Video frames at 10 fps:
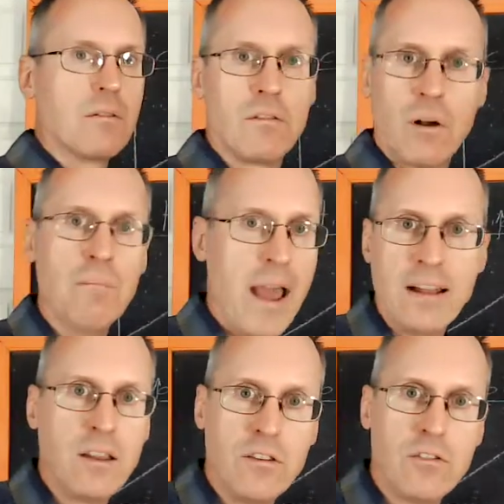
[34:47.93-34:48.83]
some
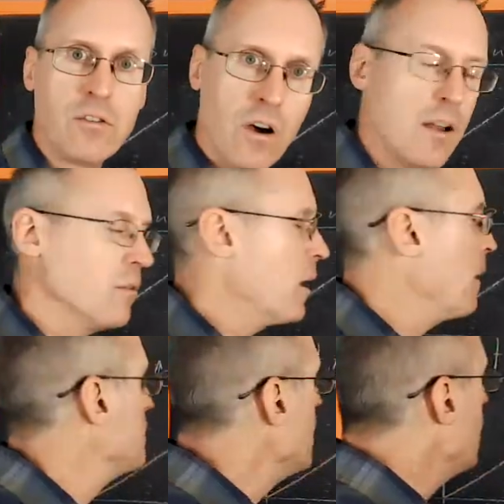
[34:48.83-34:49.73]
math teacher taught you
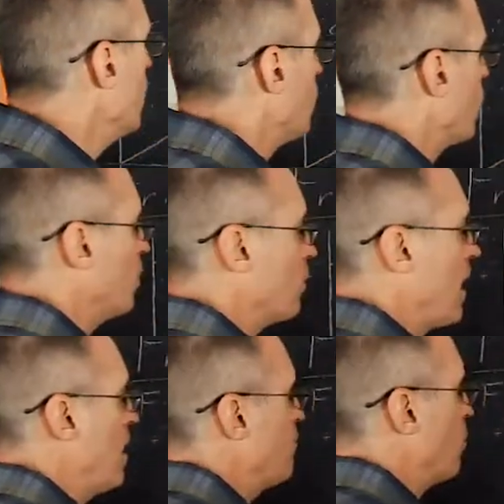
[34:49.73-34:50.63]
that. Well, we don't
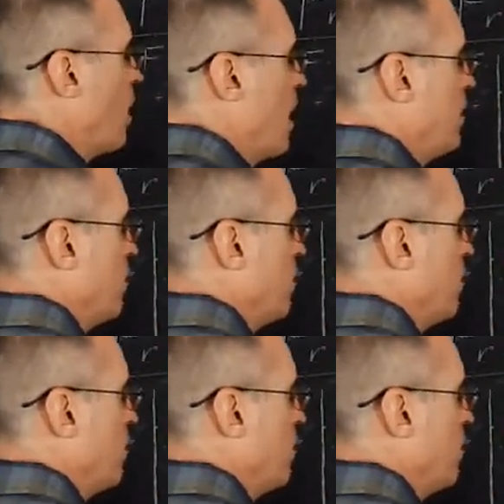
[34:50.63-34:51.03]
have a y,